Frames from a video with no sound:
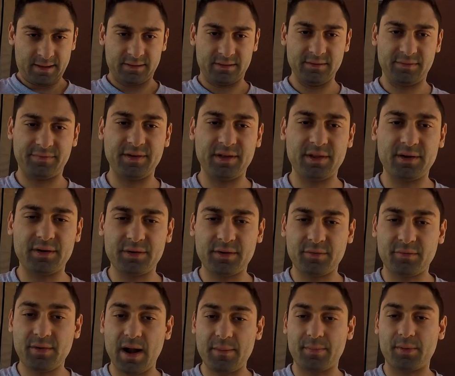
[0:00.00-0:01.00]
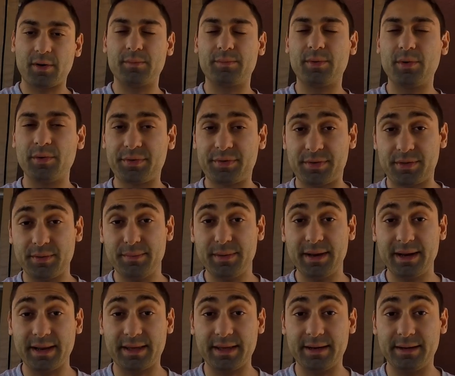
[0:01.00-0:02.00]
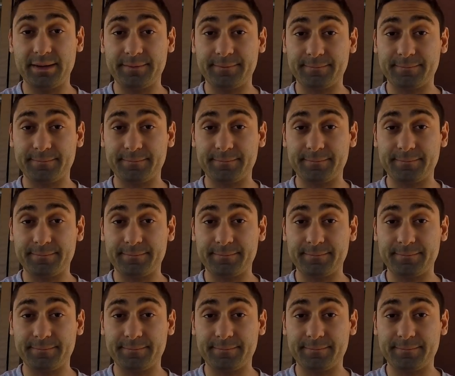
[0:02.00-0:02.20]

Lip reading: The filler and the wrapper are both Dominican.